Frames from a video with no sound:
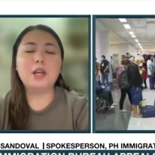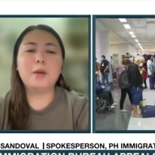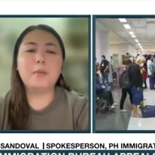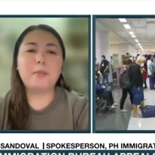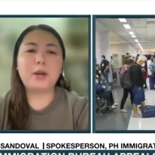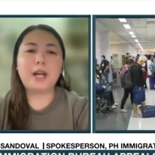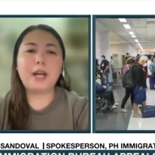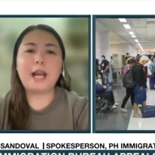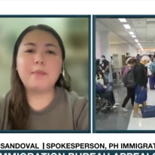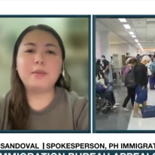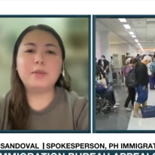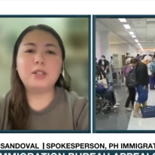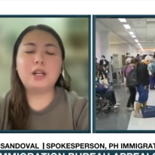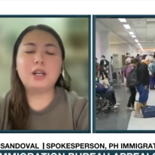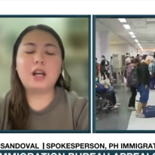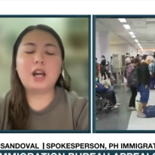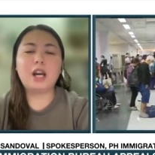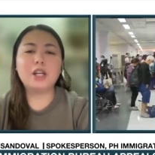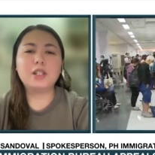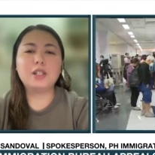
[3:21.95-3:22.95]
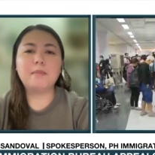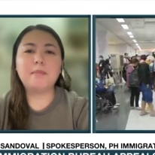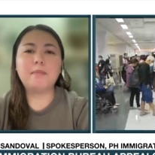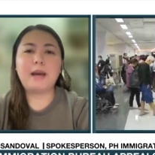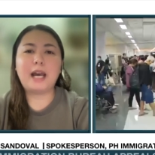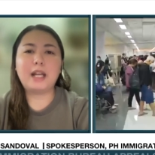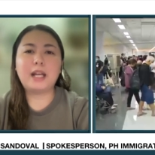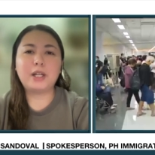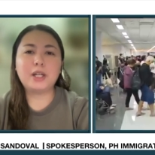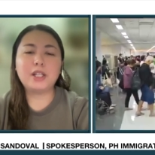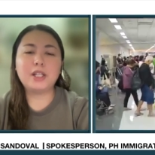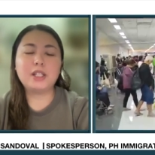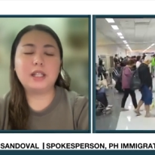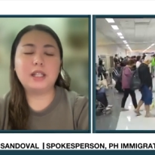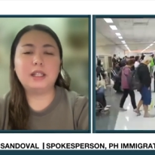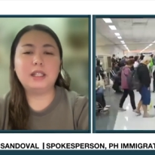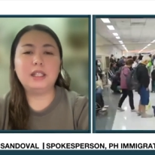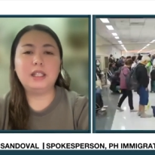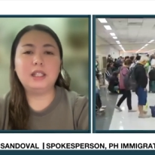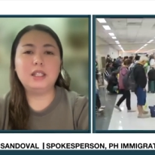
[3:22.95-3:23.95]
Perhaps there are some matters that
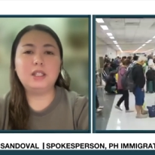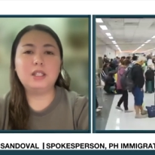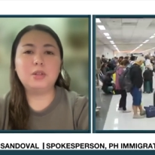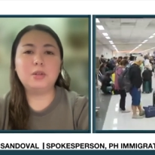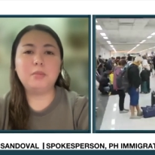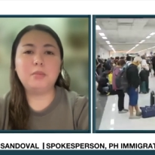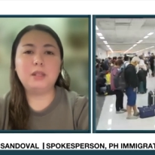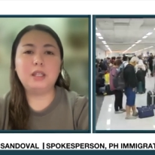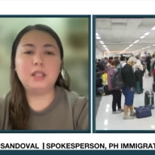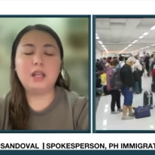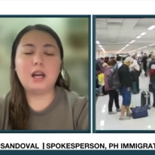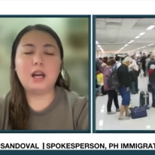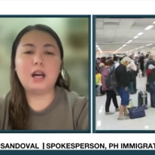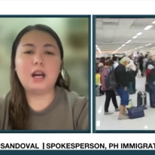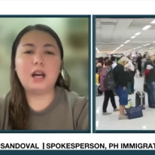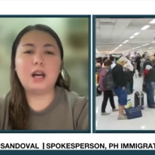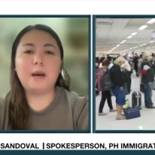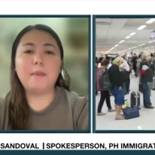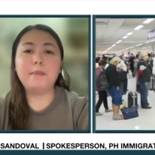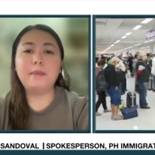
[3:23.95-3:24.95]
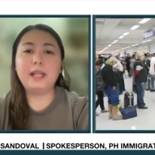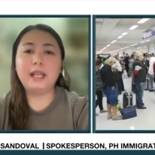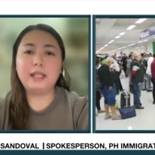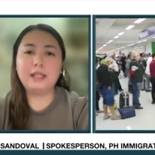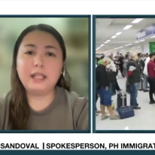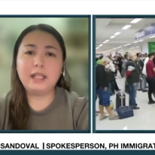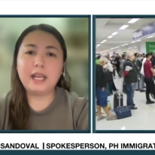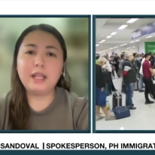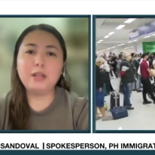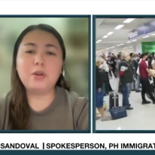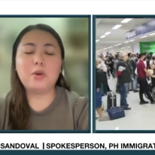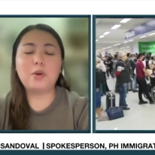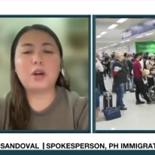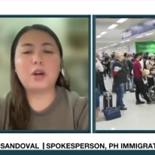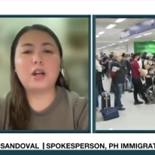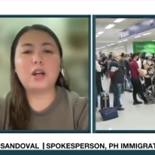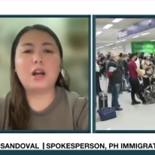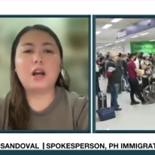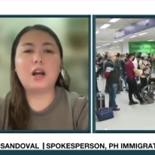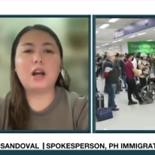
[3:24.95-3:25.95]
needs to be uh, updated
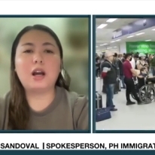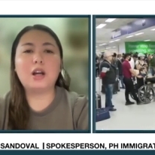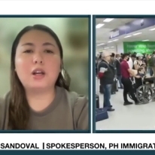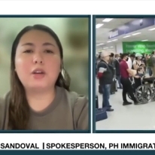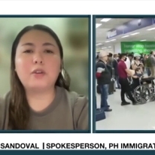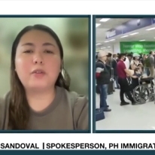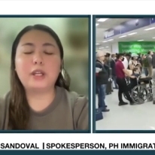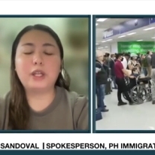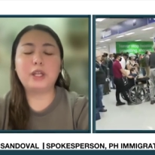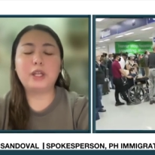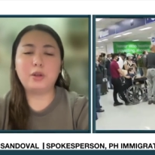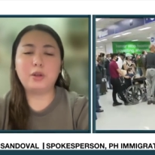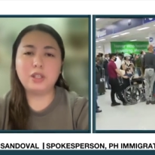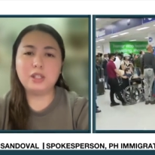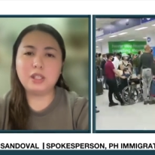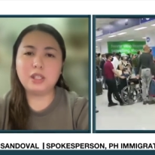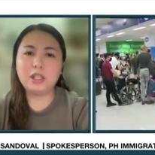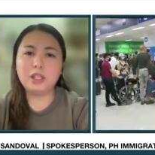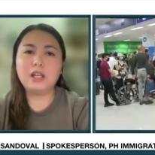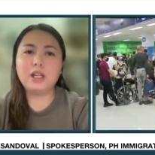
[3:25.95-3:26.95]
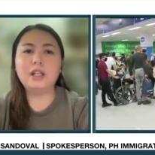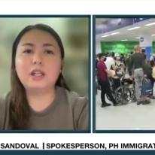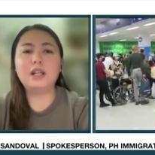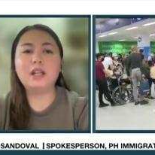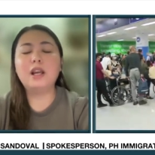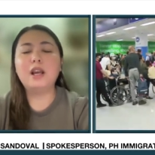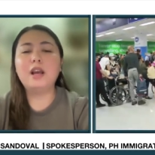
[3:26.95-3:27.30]
or uh, reconsidered